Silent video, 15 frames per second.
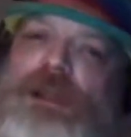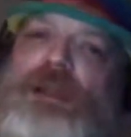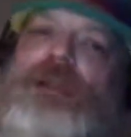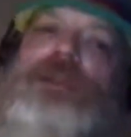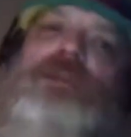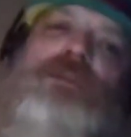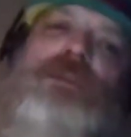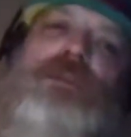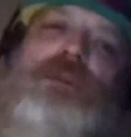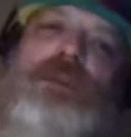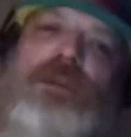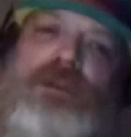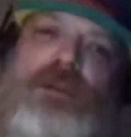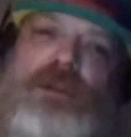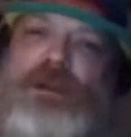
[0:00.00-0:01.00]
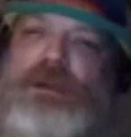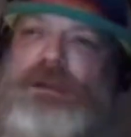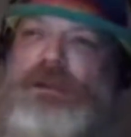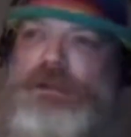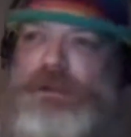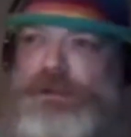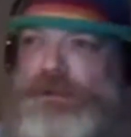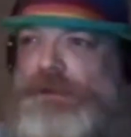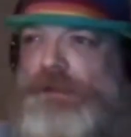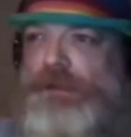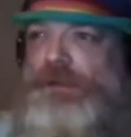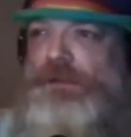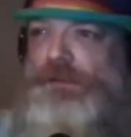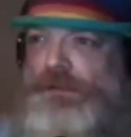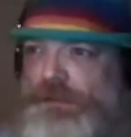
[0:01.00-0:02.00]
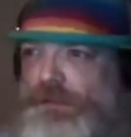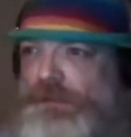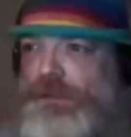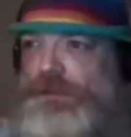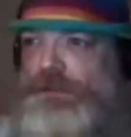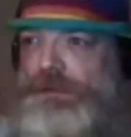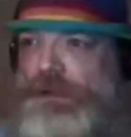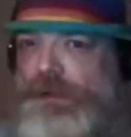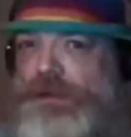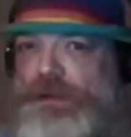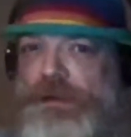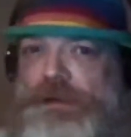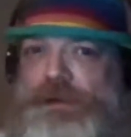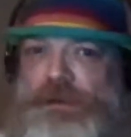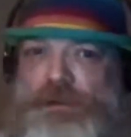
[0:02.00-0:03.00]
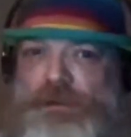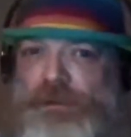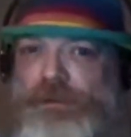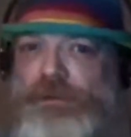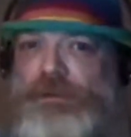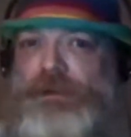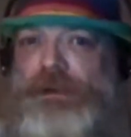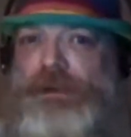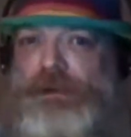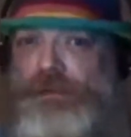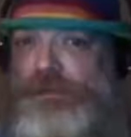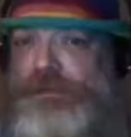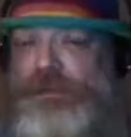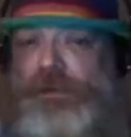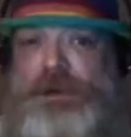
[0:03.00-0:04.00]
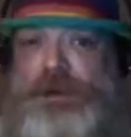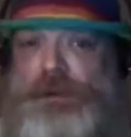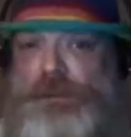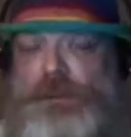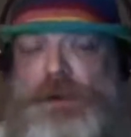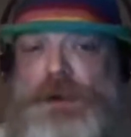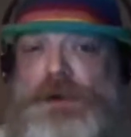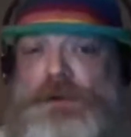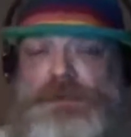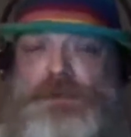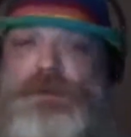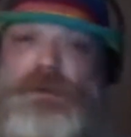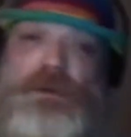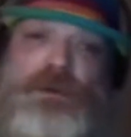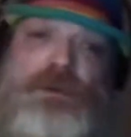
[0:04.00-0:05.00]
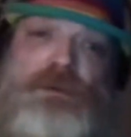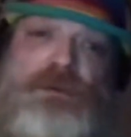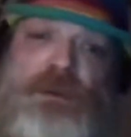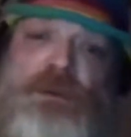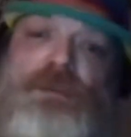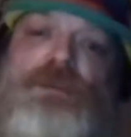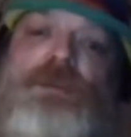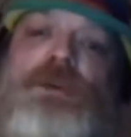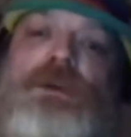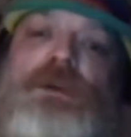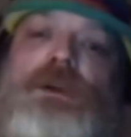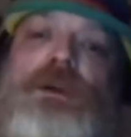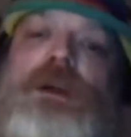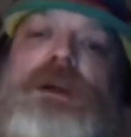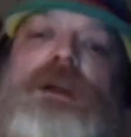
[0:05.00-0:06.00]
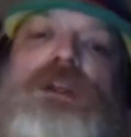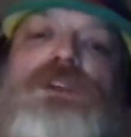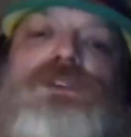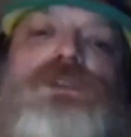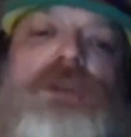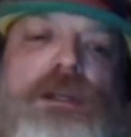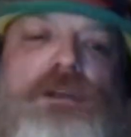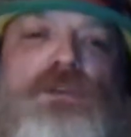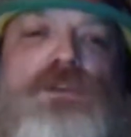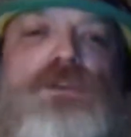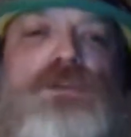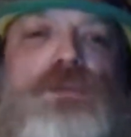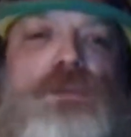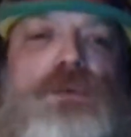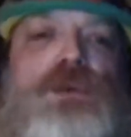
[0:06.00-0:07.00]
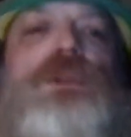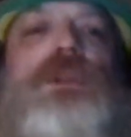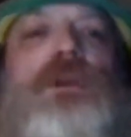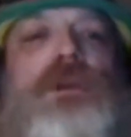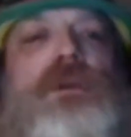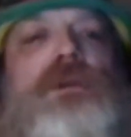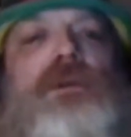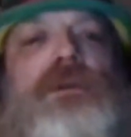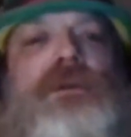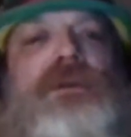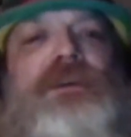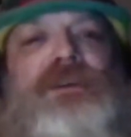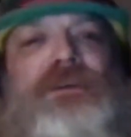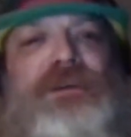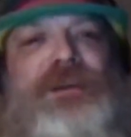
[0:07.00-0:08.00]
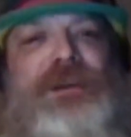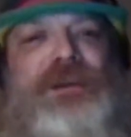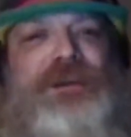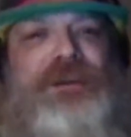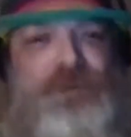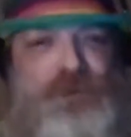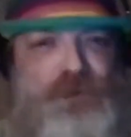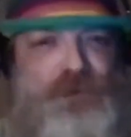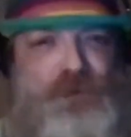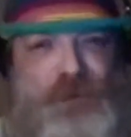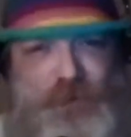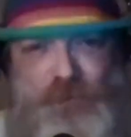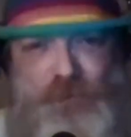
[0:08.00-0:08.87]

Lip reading: and you throw in and you stand there and you're throwing in rocks, or if you're trying to smooth it, okay, if you're trying to